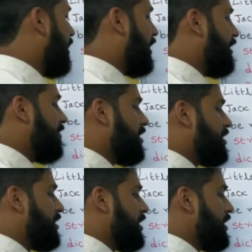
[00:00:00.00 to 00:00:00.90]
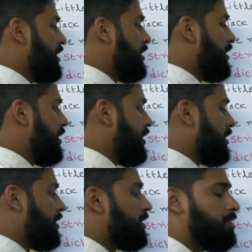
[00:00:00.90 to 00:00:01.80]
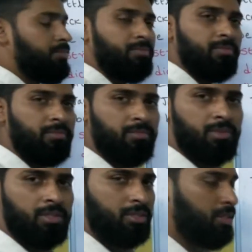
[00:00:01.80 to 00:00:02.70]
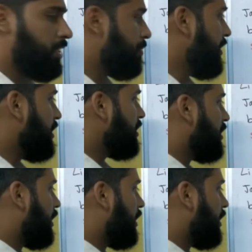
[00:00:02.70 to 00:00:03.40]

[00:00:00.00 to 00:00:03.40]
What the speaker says: the given string. Yes. So that means